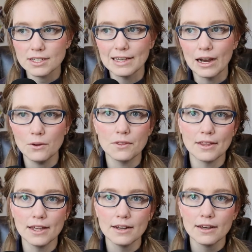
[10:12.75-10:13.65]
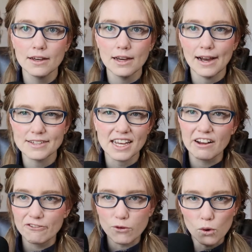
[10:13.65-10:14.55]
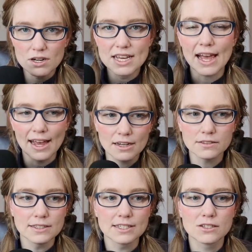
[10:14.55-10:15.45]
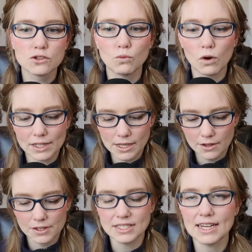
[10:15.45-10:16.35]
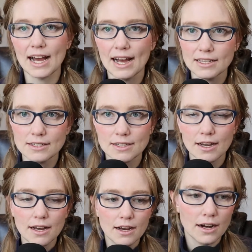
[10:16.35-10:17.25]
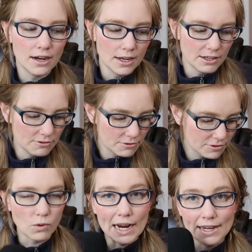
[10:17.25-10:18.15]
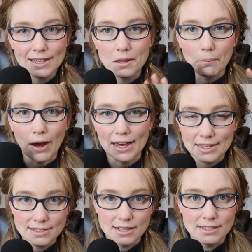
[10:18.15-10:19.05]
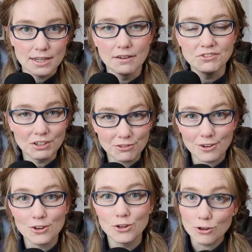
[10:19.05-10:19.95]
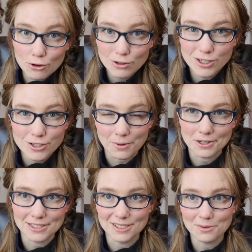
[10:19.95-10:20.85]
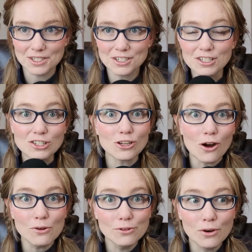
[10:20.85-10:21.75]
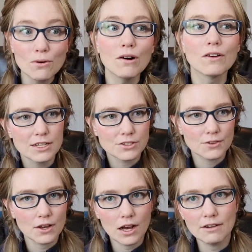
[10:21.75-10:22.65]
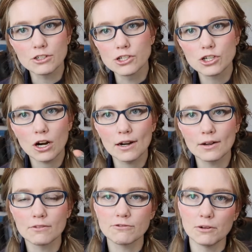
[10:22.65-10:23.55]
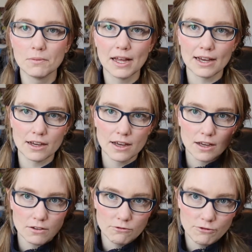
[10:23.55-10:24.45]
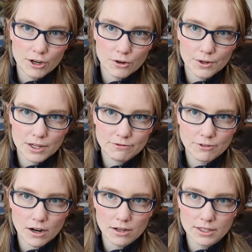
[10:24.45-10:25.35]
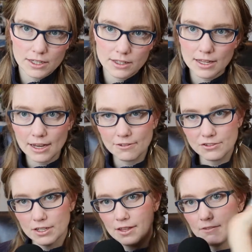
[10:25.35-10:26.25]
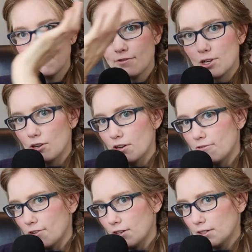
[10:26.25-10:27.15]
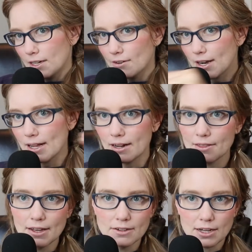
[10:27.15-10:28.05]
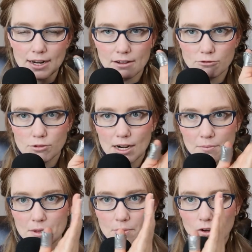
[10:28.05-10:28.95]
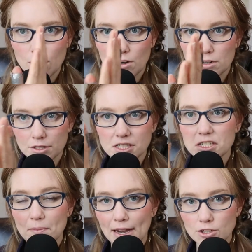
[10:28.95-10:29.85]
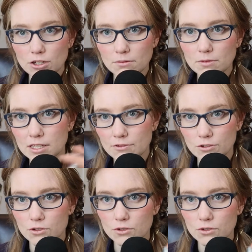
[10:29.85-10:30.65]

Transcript: account that has like 40 analysts working on the task of rating the biases of different news sources, which is so cool. So they'll have a chart from like very far leaning left and then very far leaning right, and then kind of where people are on the spectrum, different